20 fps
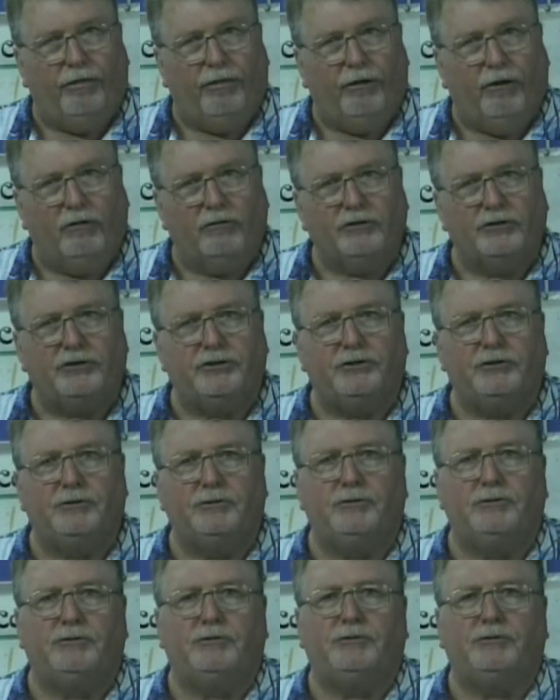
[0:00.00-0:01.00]
those
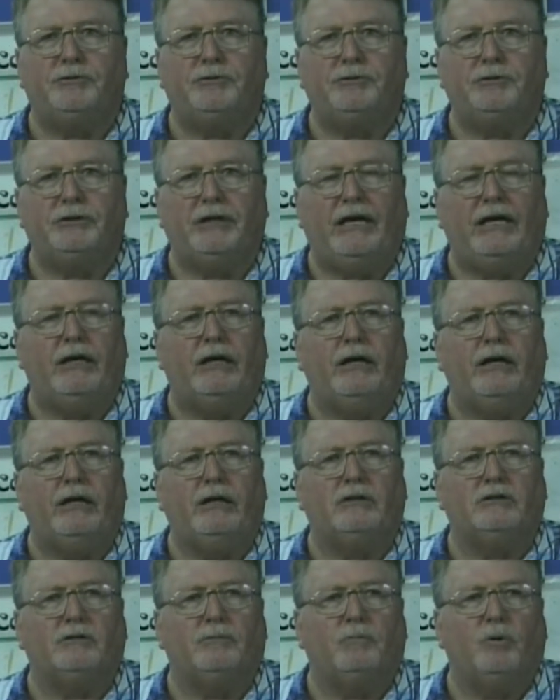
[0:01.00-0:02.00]
two
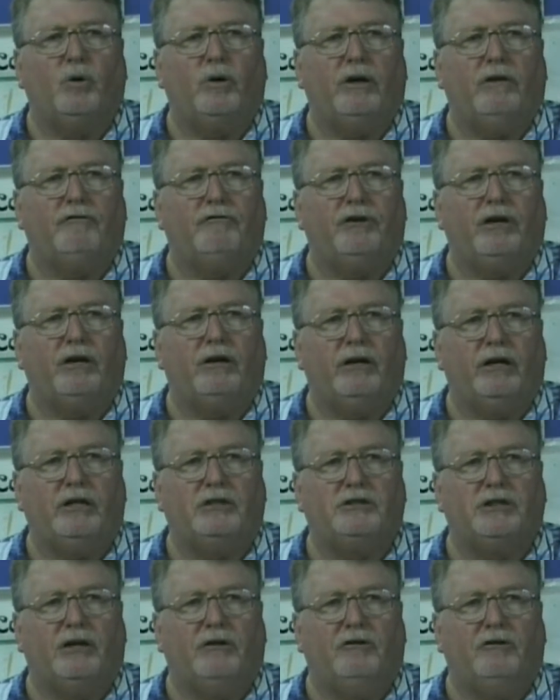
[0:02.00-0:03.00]
entities are pointing a finger at
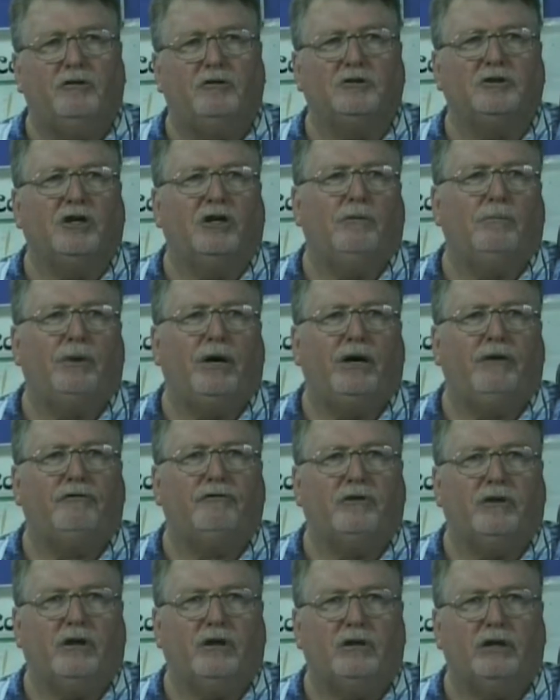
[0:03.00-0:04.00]
each other who's going to pay
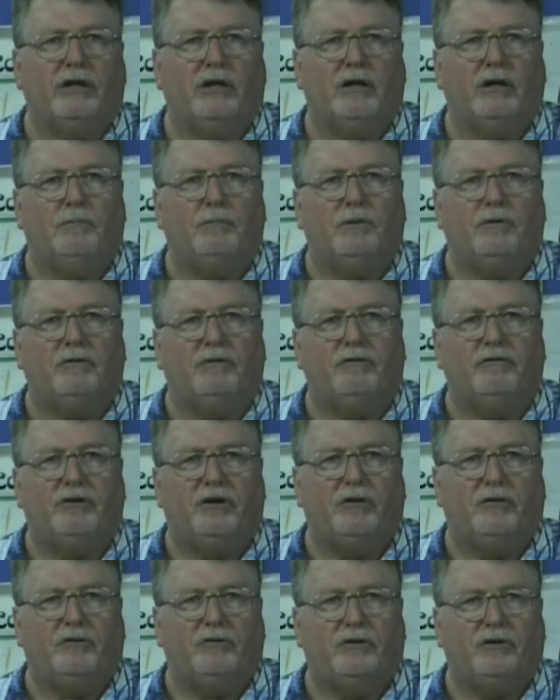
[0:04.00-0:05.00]
for the cleanup of the
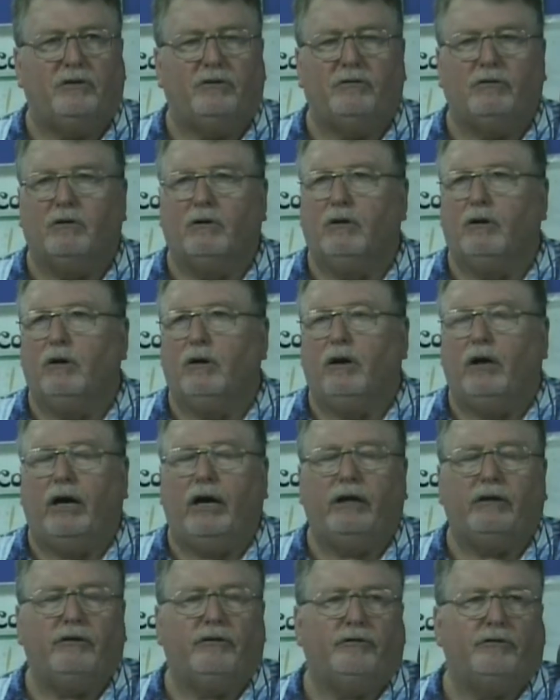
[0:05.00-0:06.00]
VOCs,
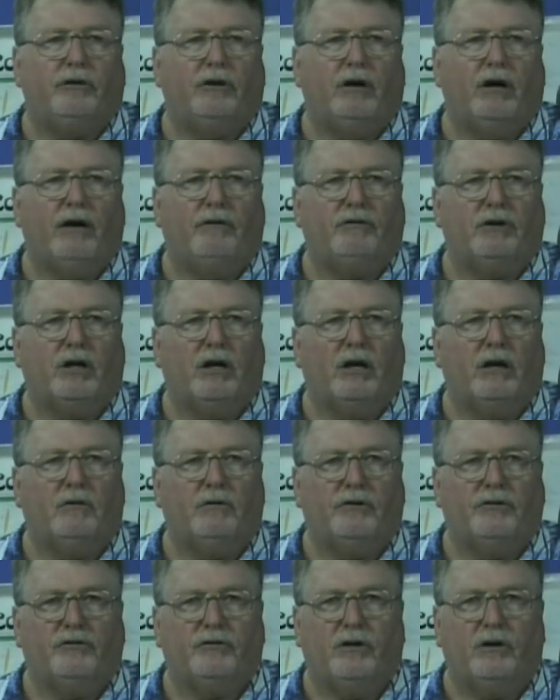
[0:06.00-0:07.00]
and they still haven't got a
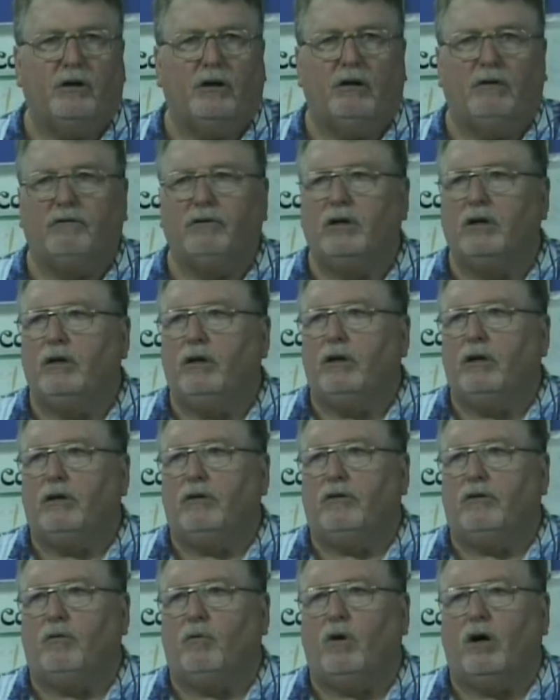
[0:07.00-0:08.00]
resolve.
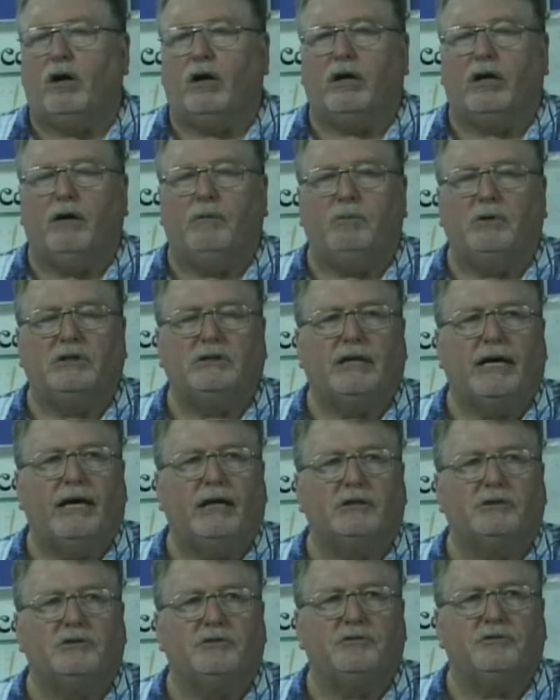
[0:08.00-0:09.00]
The water companies
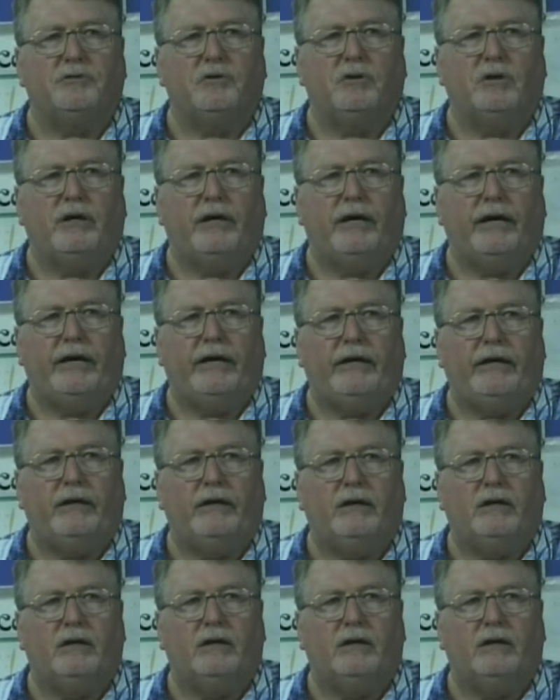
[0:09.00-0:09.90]
asked for a